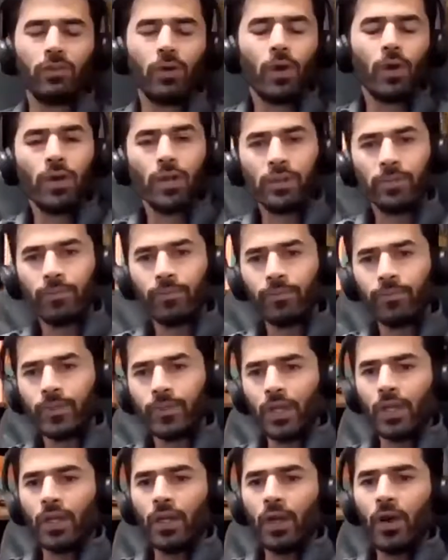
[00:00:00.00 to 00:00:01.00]
you've already
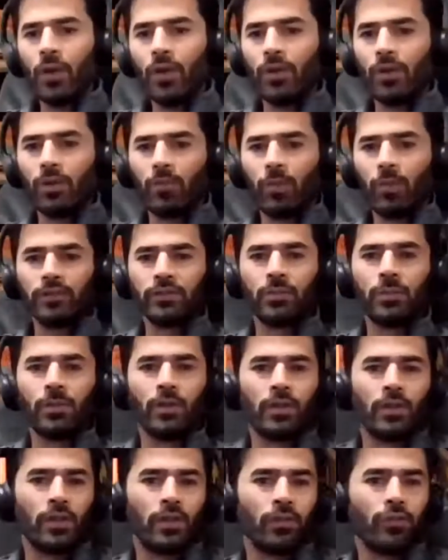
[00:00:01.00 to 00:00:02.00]
taken out the
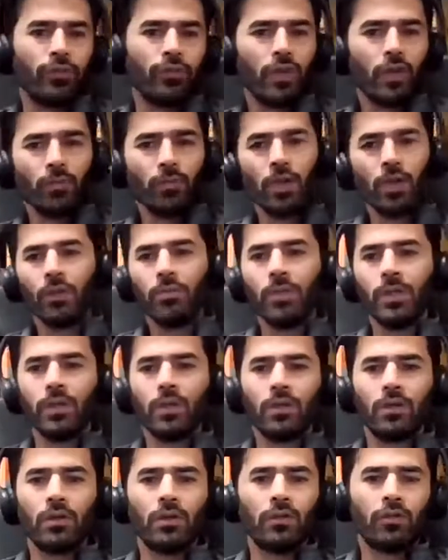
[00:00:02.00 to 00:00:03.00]
possibility of them not being
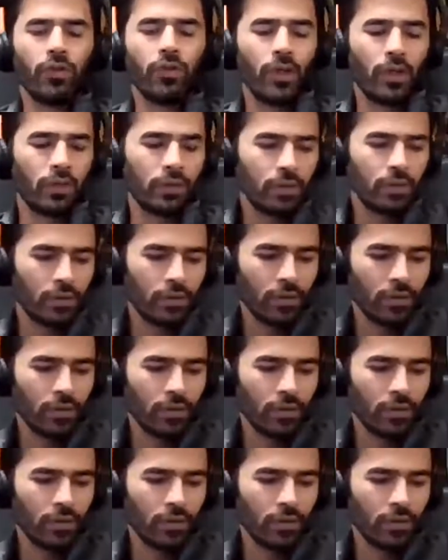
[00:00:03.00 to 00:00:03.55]
a good fit,